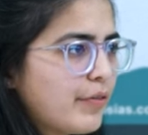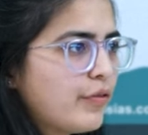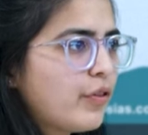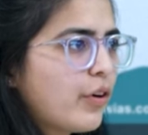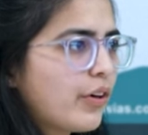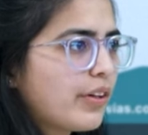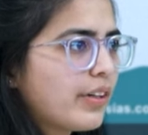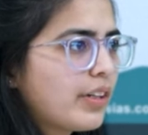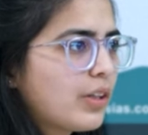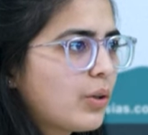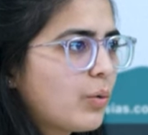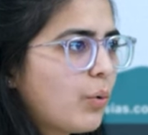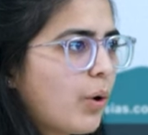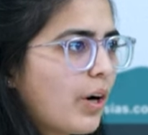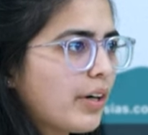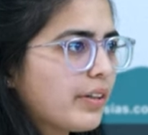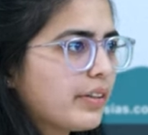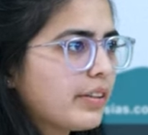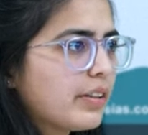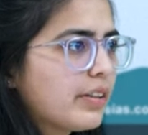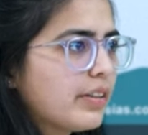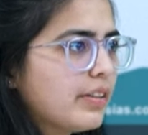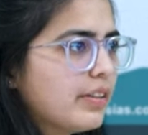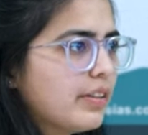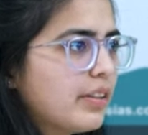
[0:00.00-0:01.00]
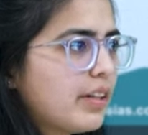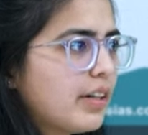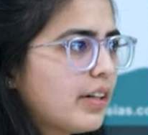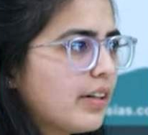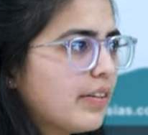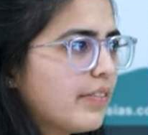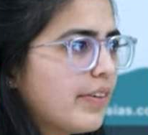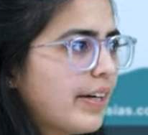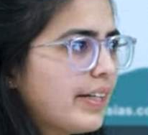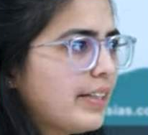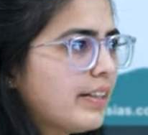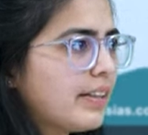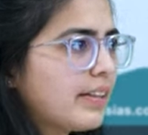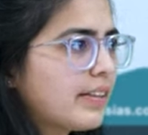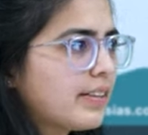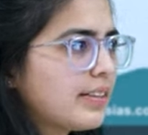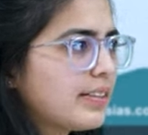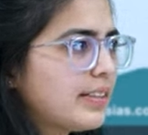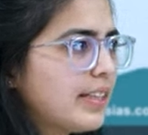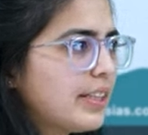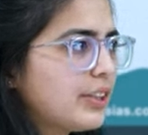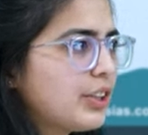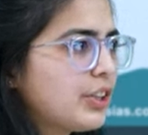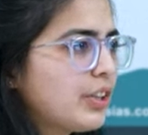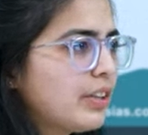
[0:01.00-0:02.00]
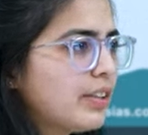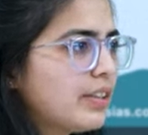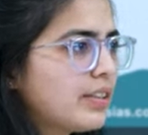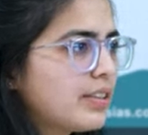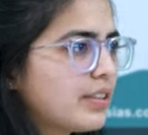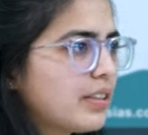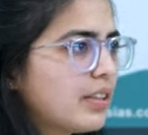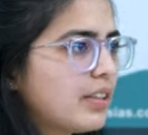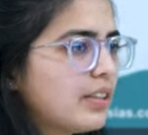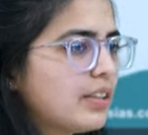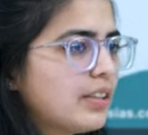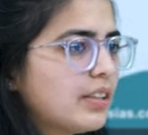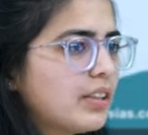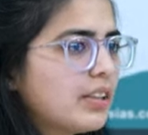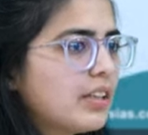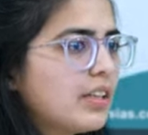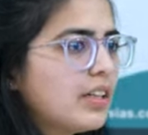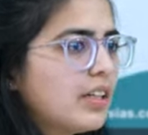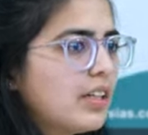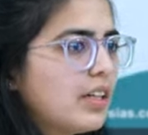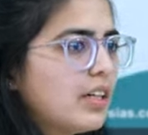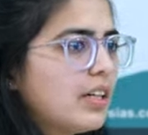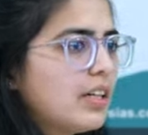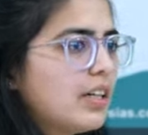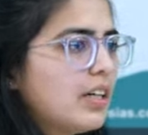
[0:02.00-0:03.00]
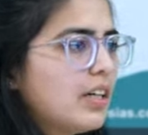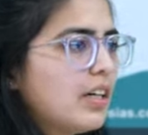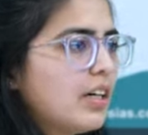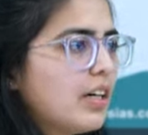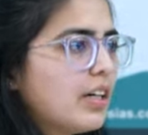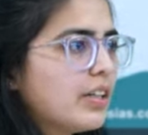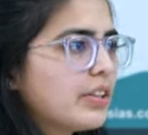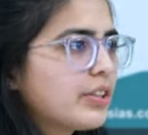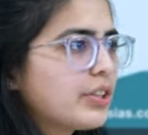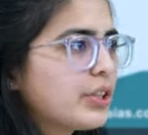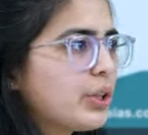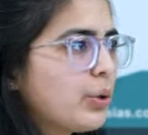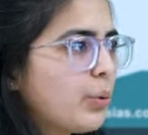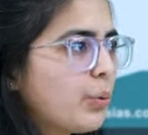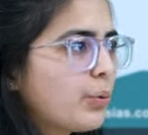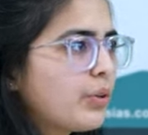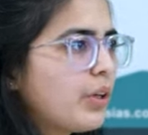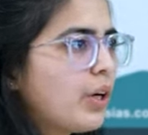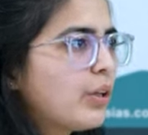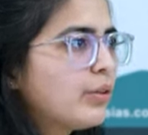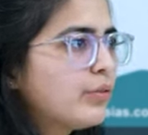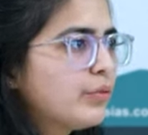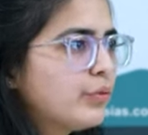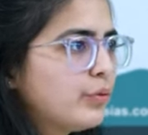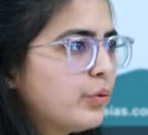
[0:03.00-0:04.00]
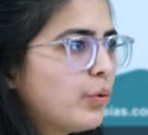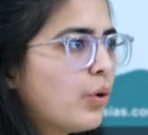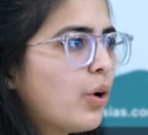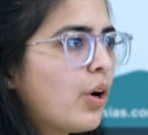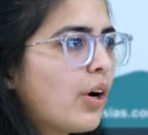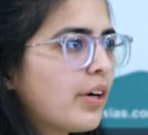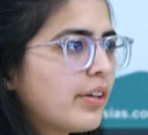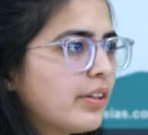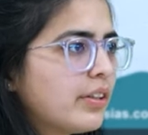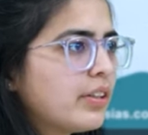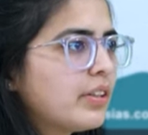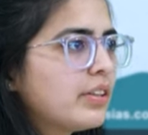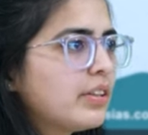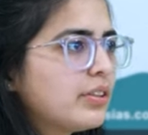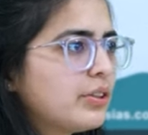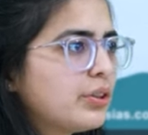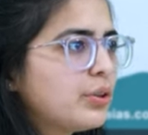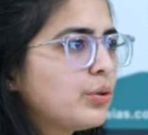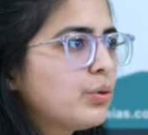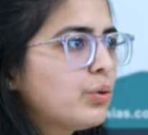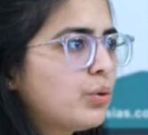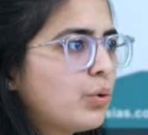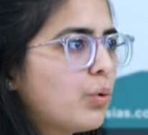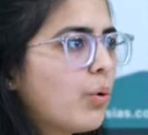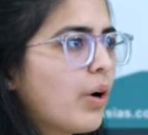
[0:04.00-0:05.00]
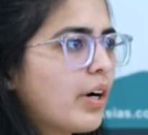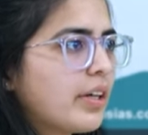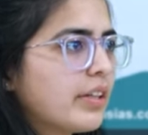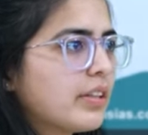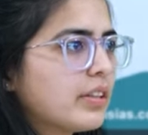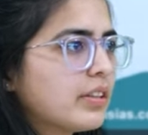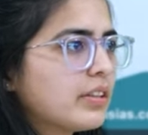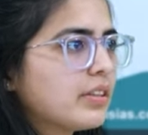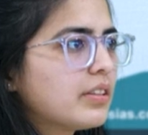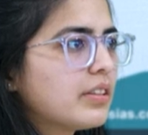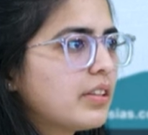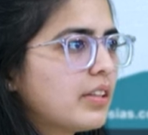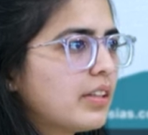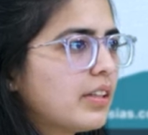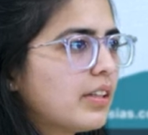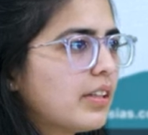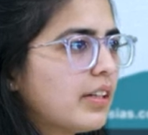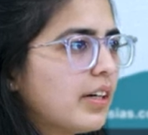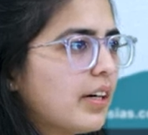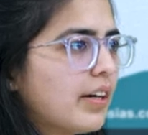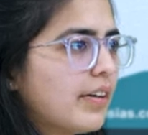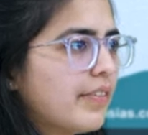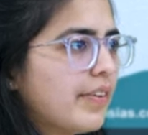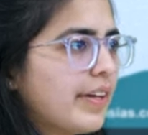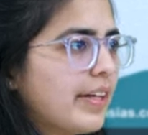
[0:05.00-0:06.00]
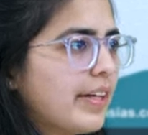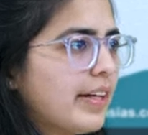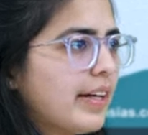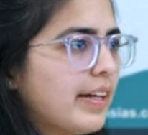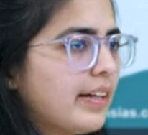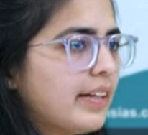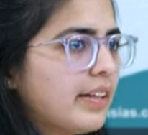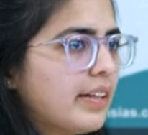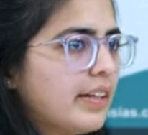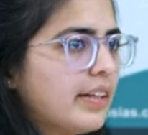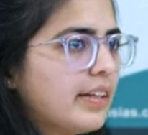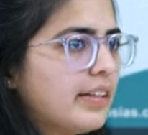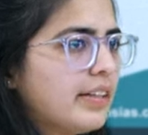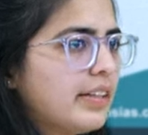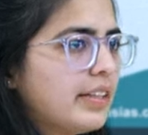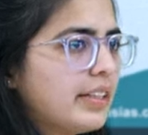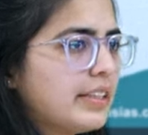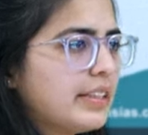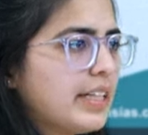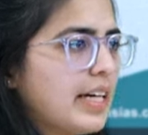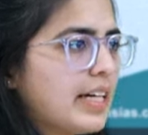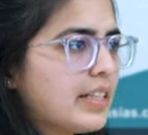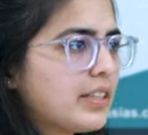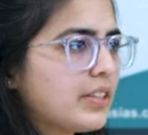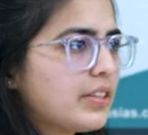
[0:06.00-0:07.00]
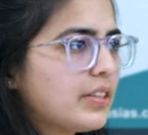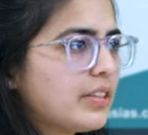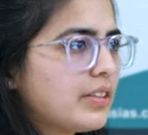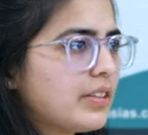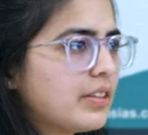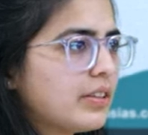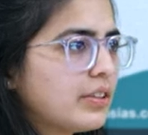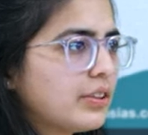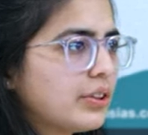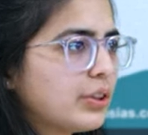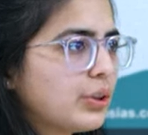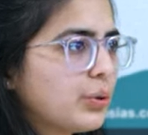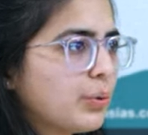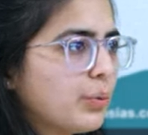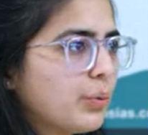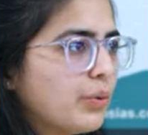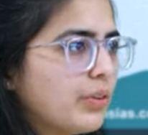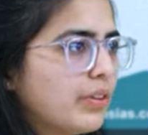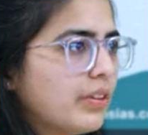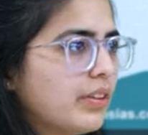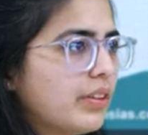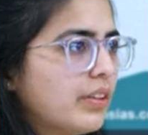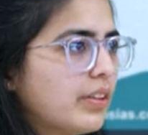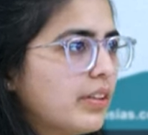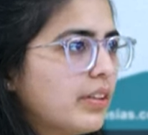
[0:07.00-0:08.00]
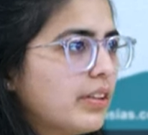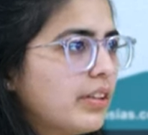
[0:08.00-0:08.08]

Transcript: be for a quarter, while a recession is a slowdown for two quarters, when it has shown